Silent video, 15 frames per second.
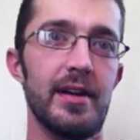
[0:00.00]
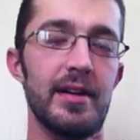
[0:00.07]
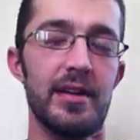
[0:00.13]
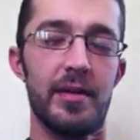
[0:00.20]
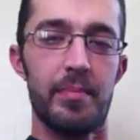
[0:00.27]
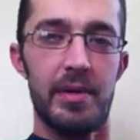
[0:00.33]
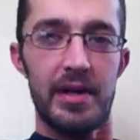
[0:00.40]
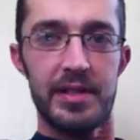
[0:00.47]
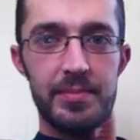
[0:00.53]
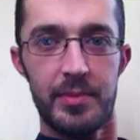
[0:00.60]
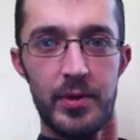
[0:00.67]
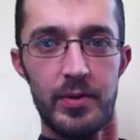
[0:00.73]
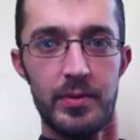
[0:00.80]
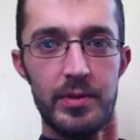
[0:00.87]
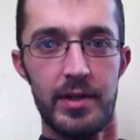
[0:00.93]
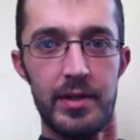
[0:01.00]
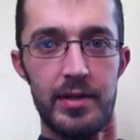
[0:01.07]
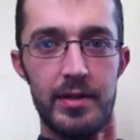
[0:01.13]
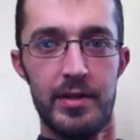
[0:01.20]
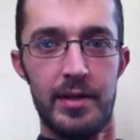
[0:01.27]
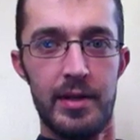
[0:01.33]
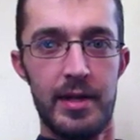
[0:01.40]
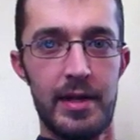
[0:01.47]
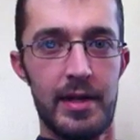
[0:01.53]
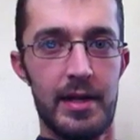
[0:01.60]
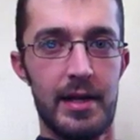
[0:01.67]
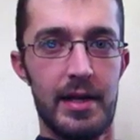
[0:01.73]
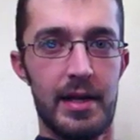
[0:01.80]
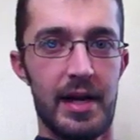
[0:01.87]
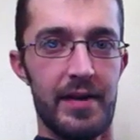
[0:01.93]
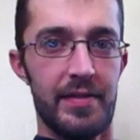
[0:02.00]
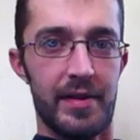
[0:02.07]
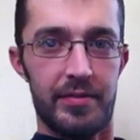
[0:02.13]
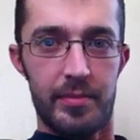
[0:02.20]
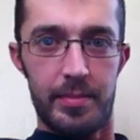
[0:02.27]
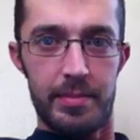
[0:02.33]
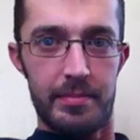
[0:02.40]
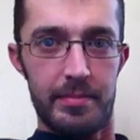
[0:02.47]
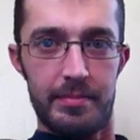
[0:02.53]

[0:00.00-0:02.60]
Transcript: in the best mood I've ever